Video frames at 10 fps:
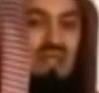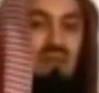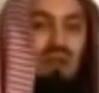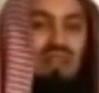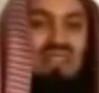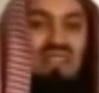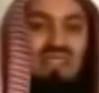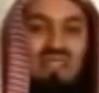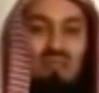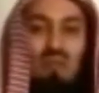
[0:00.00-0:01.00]
this Abu
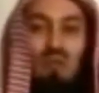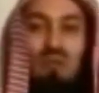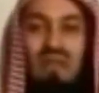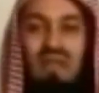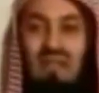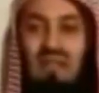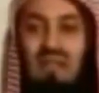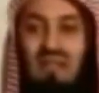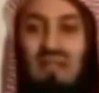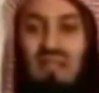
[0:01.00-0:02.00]
Aziz ibn
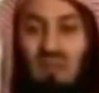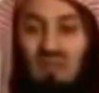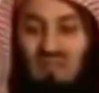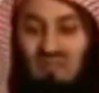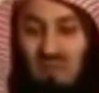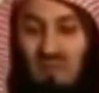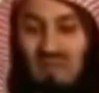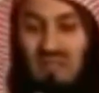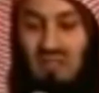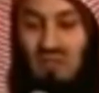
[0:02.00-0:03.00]
Umayr, he was from
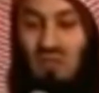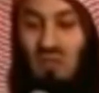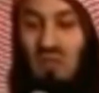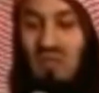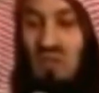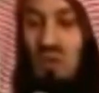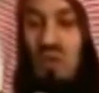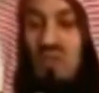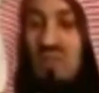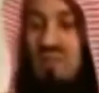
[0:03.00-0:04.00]
amongst those who was
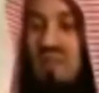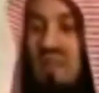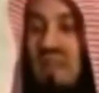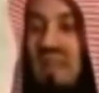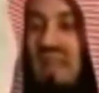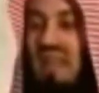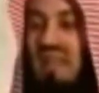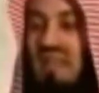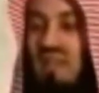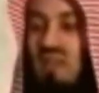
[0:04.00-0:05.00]
caught.
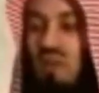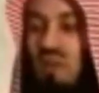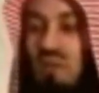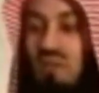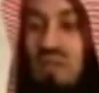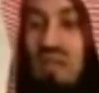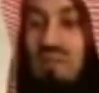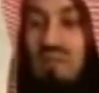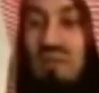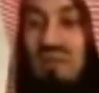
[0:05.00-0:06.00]
And when
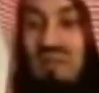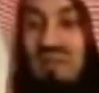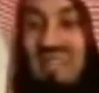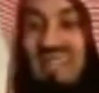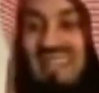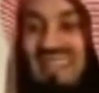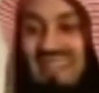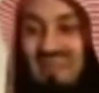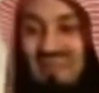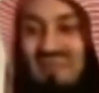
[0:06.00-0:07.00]
Mus'ab saw them taking
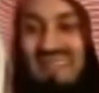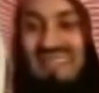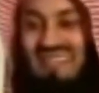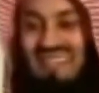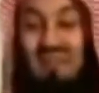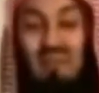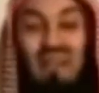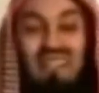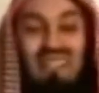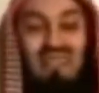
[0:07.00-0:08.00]
him, he
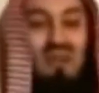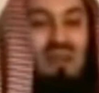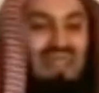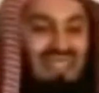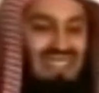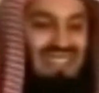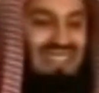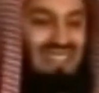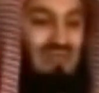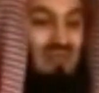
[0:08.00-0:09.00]
passed a comment.
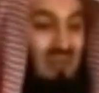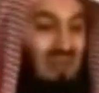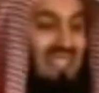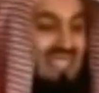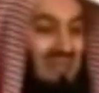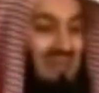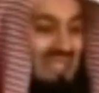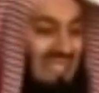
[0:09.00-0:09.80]
Before I say